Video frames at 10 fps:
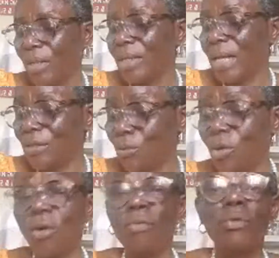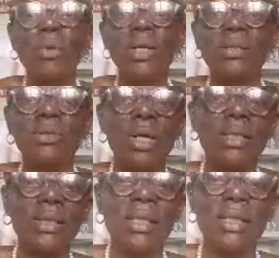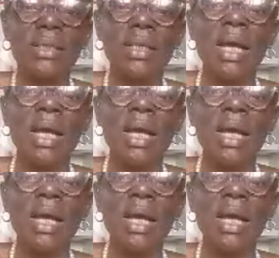That's one of the ways you can take it.